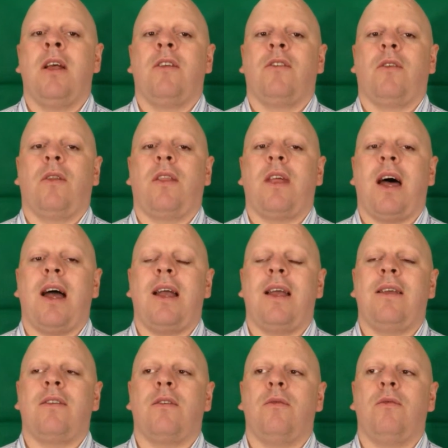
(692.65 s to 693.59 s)
So that
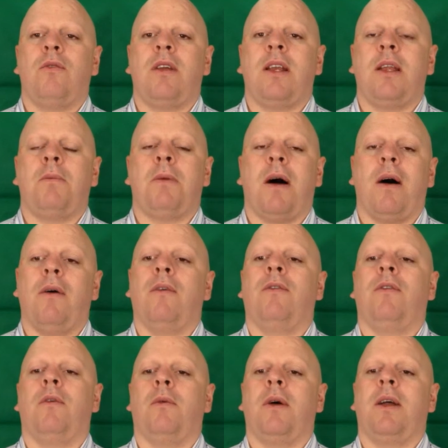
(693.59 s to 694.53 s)
is a really
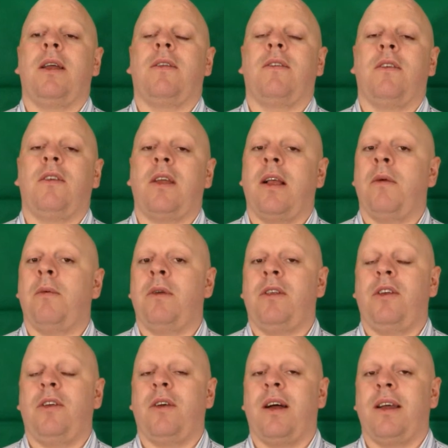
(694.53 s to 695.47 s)
powerful way to deal
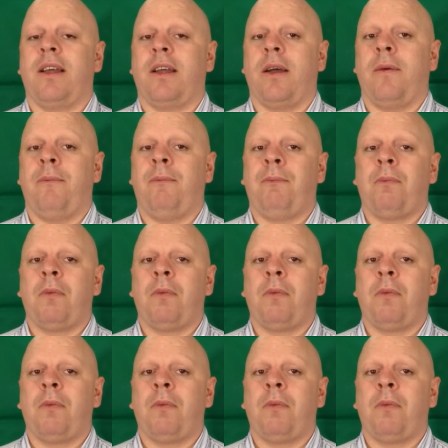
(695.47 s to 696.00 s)
with your anger.